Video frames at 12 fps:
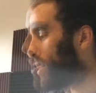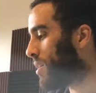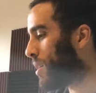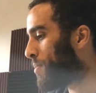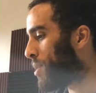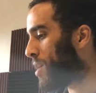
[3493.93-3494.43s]

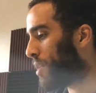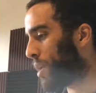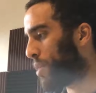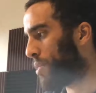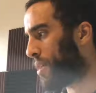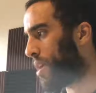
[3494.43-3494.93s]
I'm
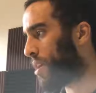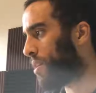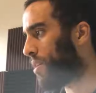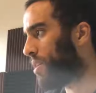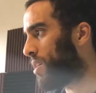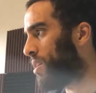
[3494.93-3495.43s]
not
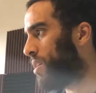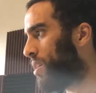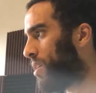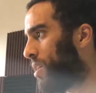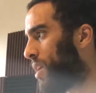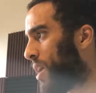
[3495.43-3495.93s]
there
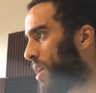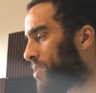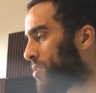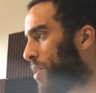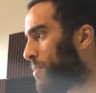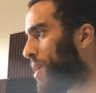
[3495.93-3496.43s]
yet,
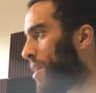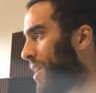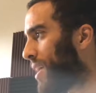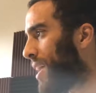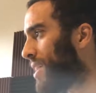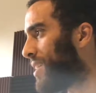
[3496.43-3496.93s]
or I'm
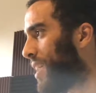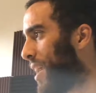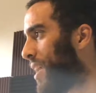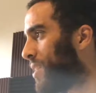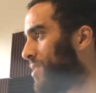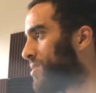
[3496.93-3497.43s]
not at the
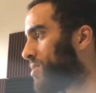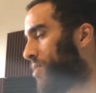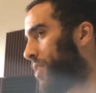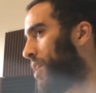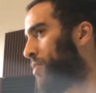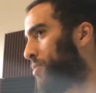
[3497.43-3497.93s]

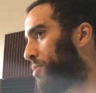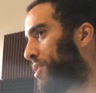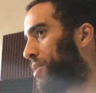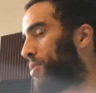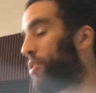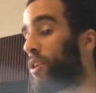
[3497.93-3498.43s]
end. I don't
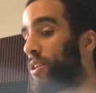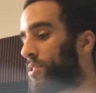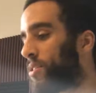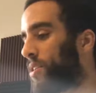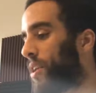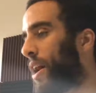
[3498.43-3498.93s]
think there
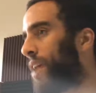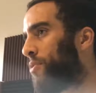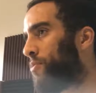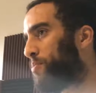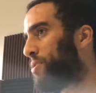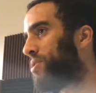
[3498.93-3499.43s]
isn't. I
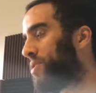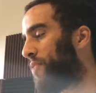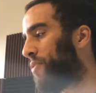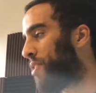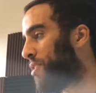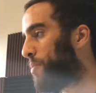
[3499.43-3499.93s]
don't
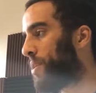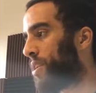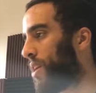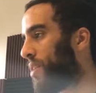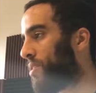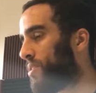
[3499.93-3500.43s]
perceive there to be an
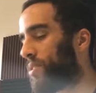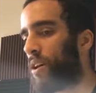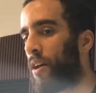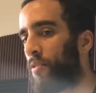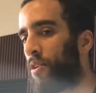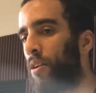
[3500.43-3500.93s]
end
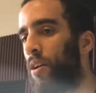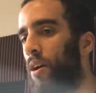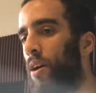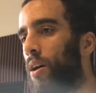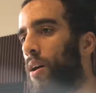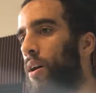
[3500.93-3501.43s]
ever,
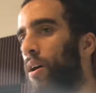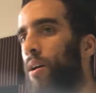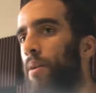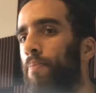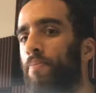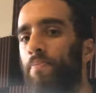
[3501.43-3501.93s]

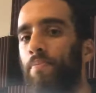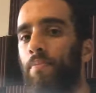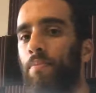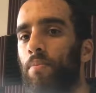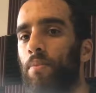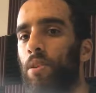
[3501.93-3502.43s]

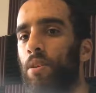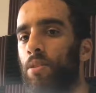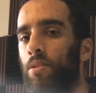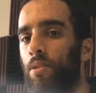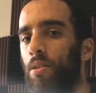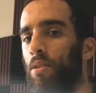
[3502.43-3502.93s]

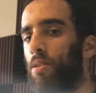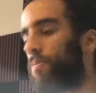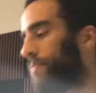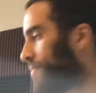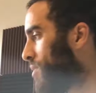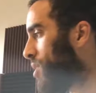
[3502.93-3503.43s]
because
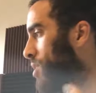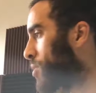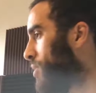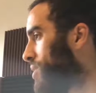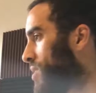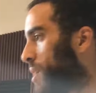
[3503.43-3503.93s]
you can
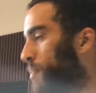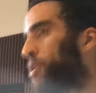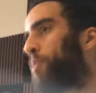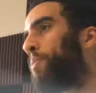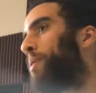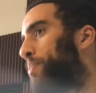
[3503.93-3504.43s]
always get
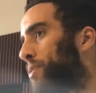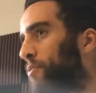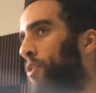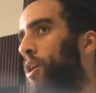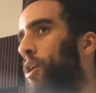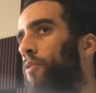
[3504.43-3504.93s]
more people
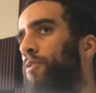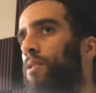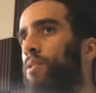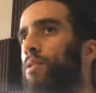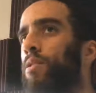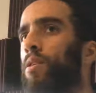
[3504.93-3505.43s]
involved,
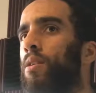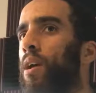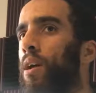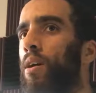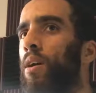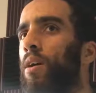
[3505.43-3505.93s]
and
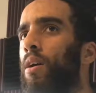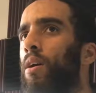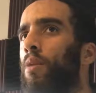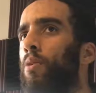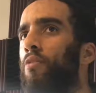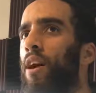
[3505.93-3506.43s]

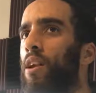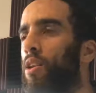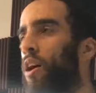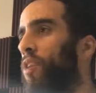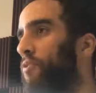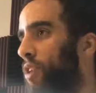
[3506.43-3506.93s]
we've had a
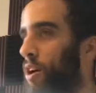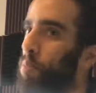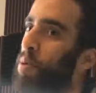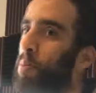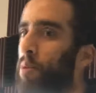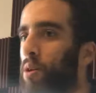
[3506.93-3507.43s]
lot of young
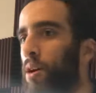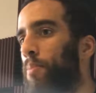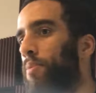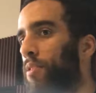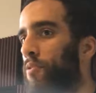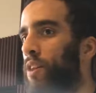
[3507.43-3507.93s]
people
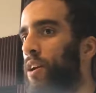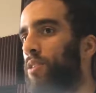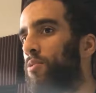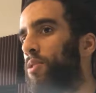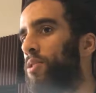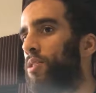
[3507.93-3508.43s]
come to the
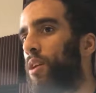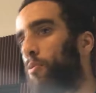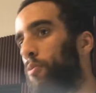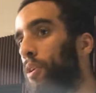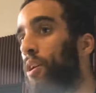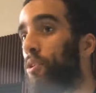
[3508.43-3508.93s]
events, which is
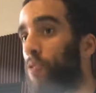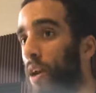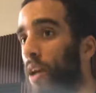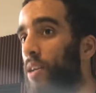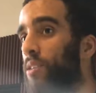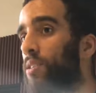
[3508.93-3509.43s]
really
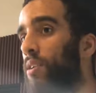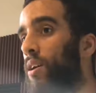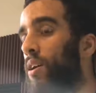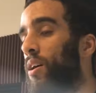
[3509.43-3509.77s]
great.